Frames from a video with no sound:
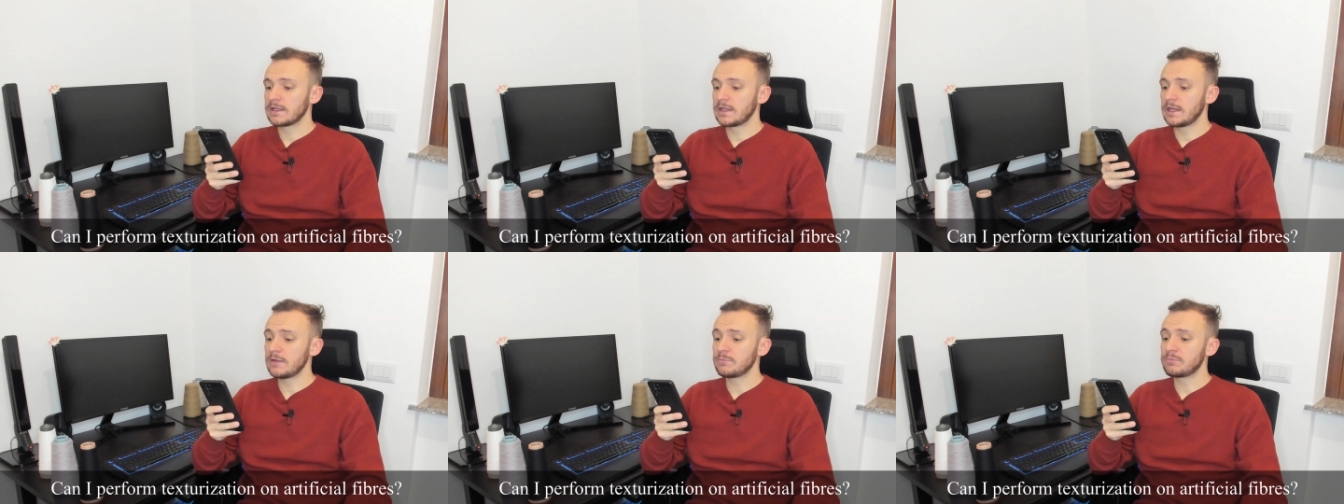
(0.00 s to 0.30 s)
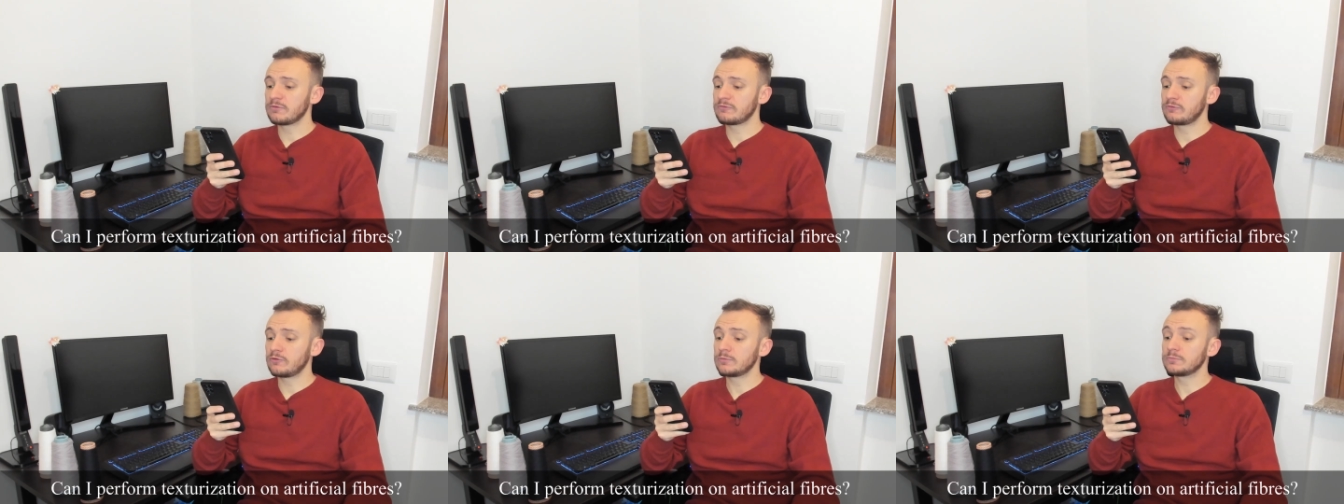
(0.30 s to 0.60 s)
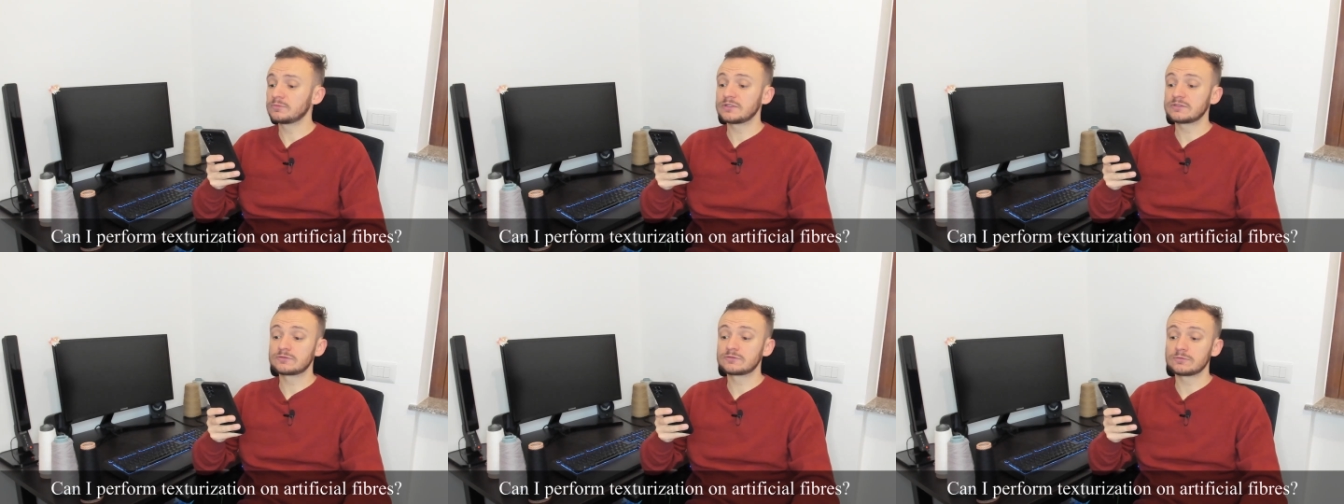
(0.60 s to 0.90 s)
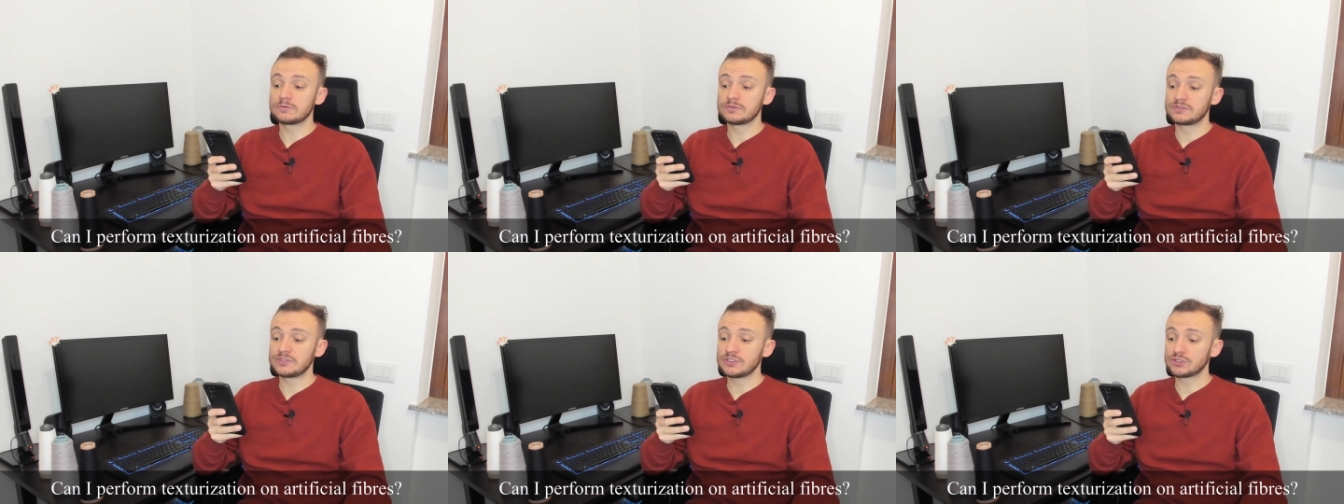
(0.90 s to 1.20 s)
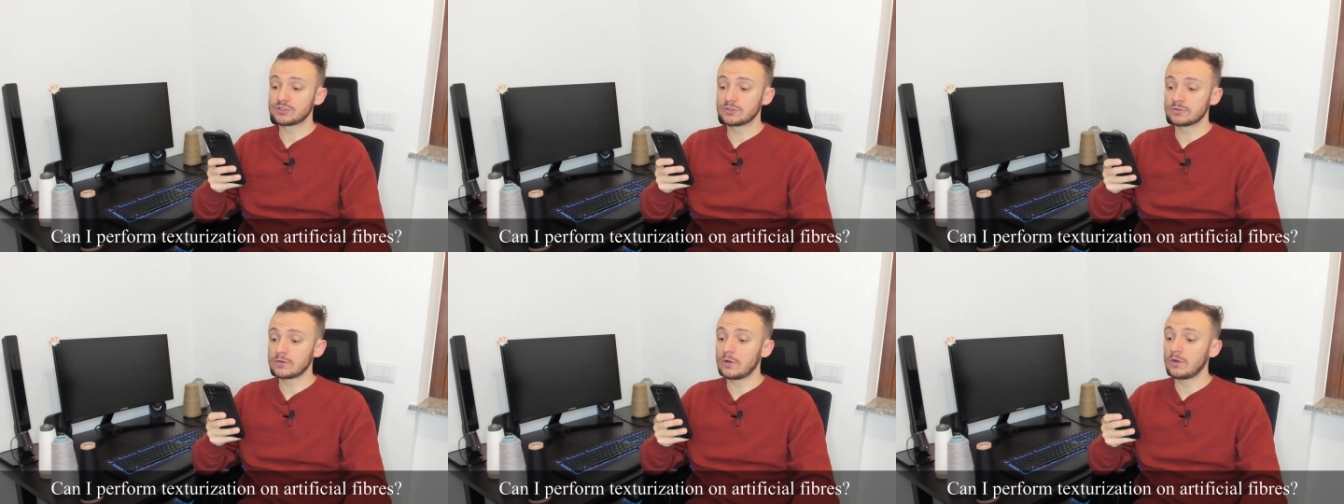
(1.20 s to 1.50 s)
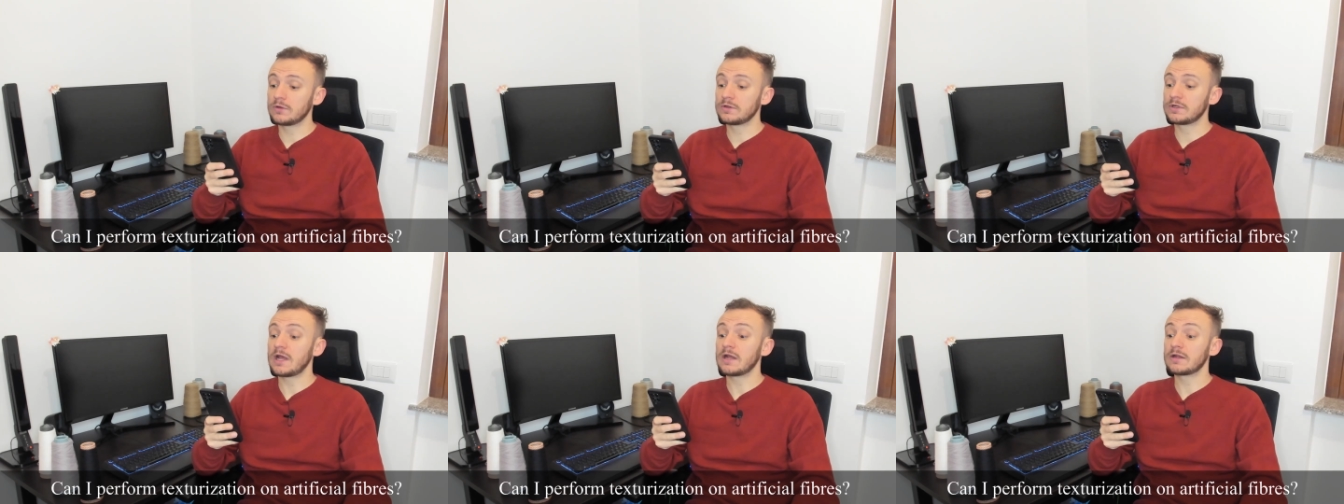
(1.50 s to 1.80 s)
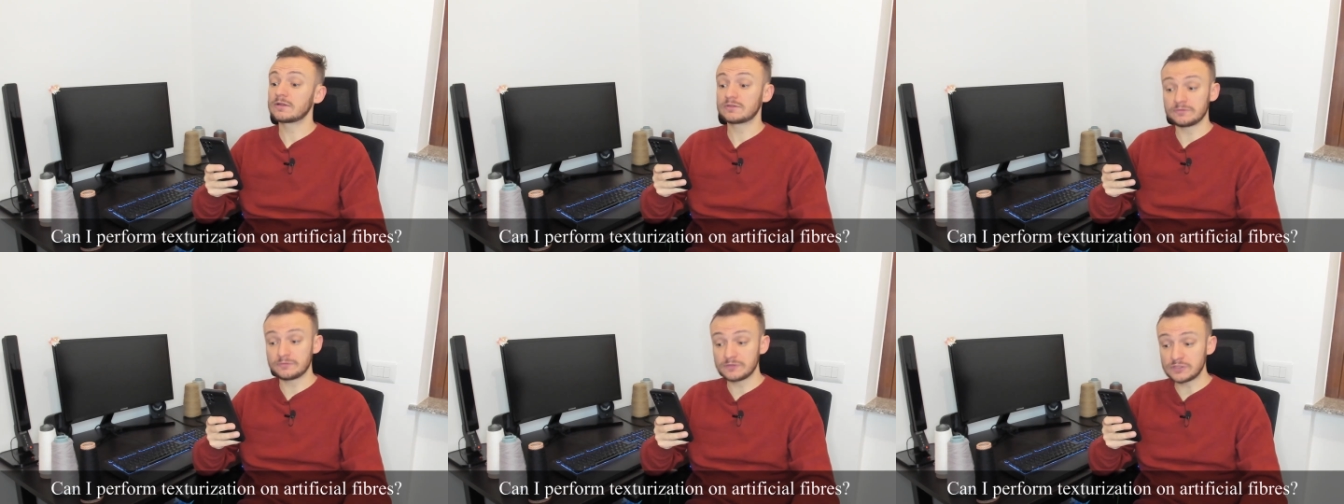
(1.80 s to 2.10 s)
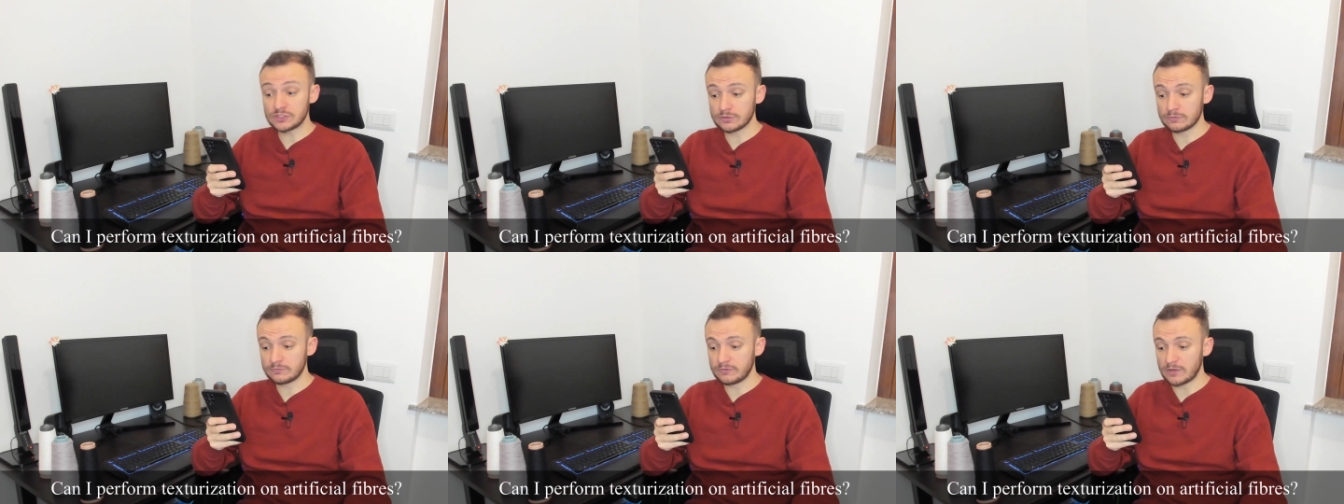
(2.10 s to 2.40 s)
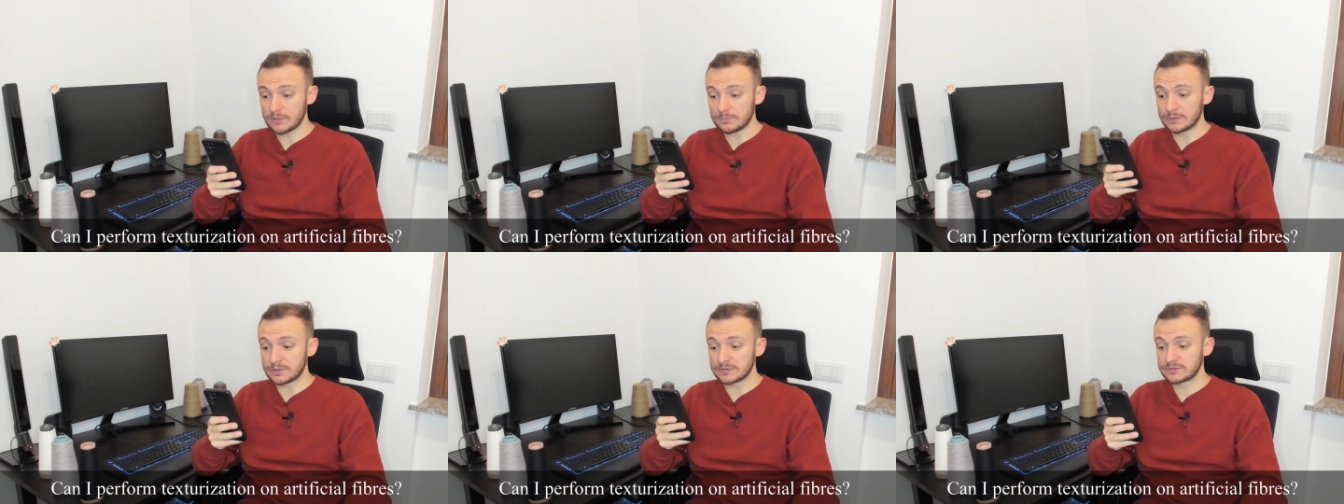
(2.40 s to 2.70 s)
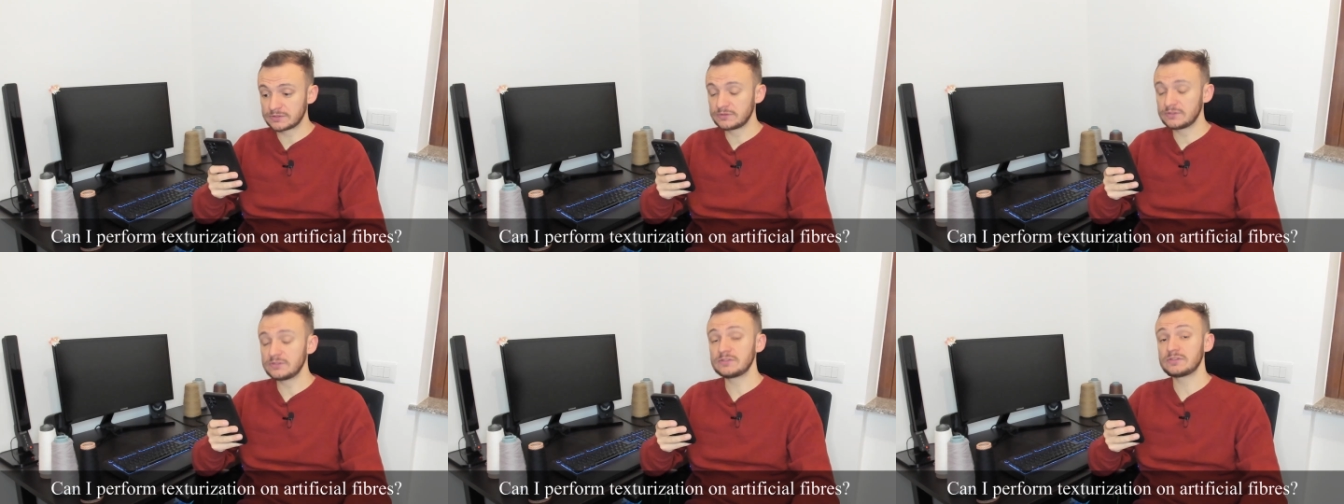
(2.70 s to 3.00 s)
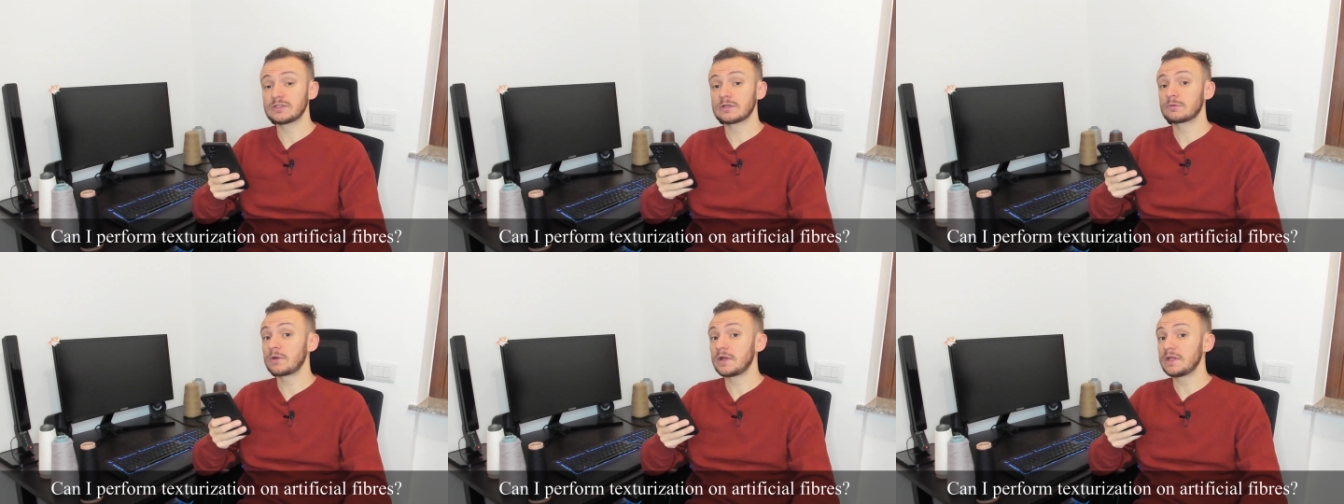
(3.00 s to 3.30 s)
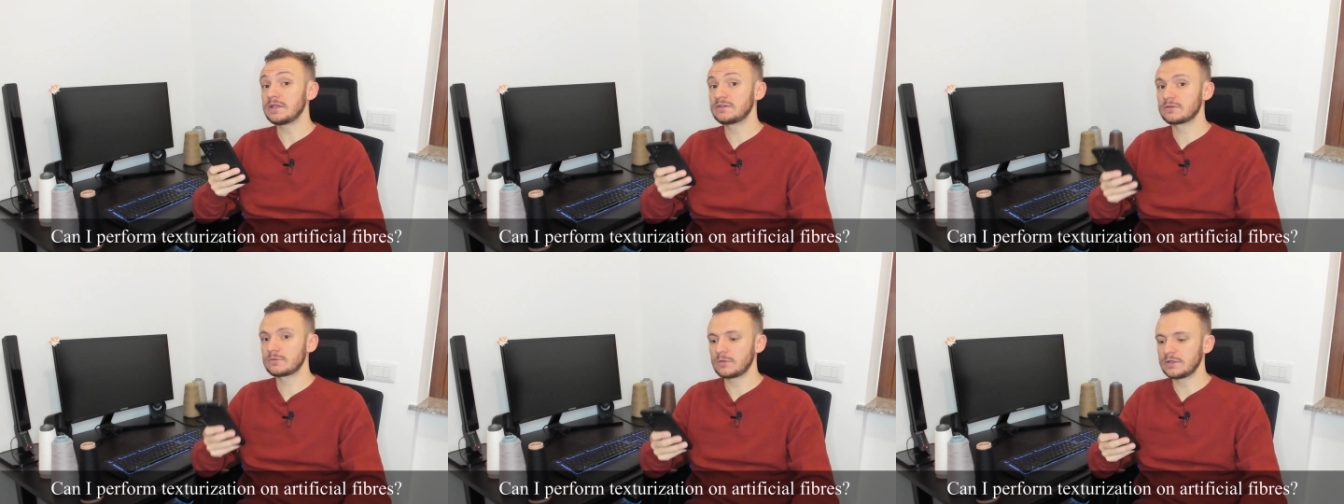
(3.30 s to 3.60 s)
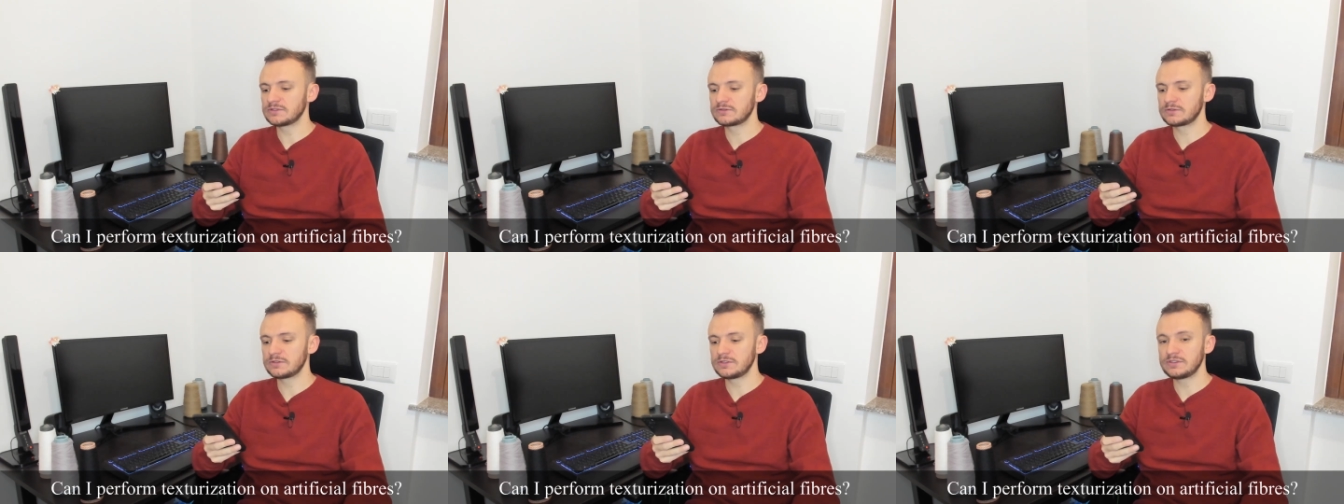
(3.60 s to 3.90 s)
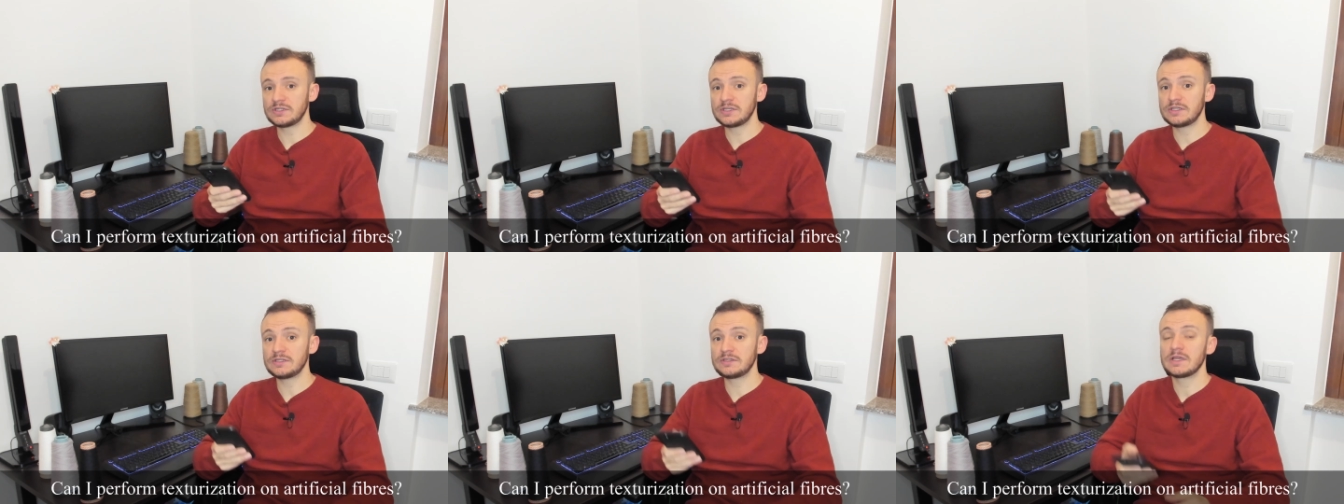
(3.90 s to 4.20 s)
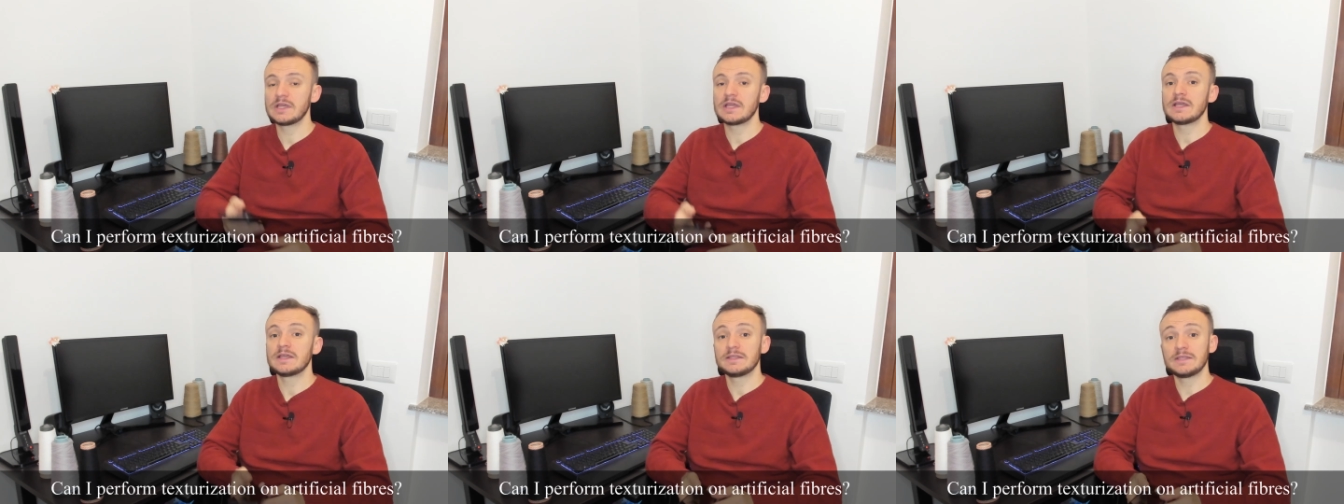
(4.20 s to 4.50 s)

Can I perform texturization on artificial fibers? This is a great question indeed.